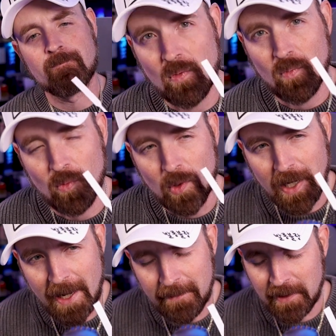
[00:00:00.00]
what
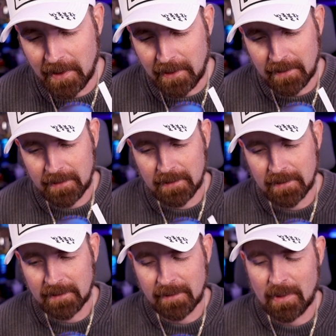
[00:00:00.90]
I think
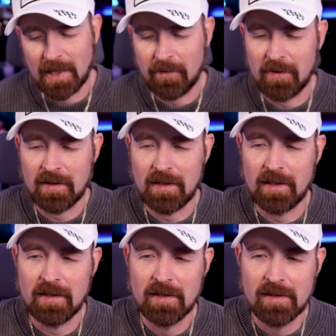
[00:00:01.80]
about
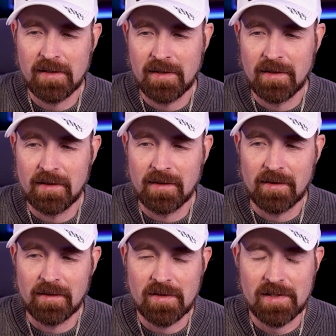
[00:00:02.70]
the
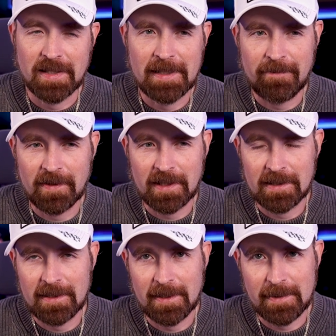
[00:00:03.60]

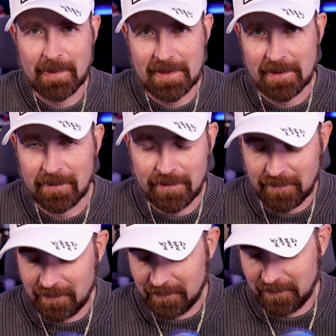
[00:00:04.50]
significantly expensive
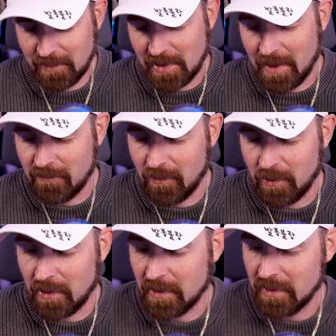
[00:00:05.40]
Tom
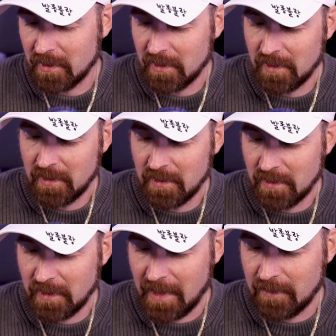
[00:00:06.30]
Ford
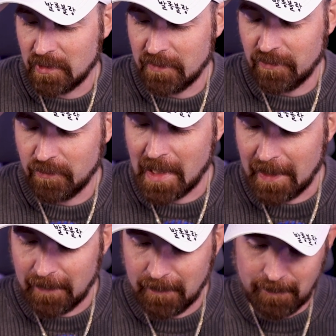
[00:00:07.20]
Ebony Fume.
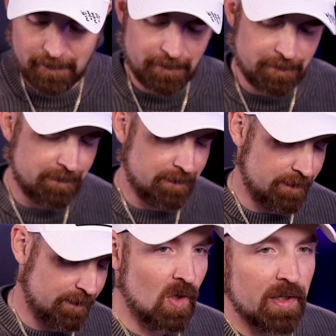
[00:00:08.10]

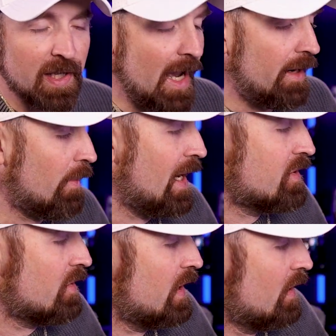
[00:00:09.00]
On the
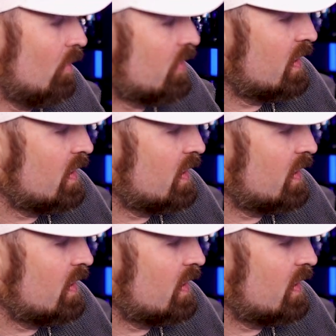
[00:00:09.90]
atomizer here, we'll see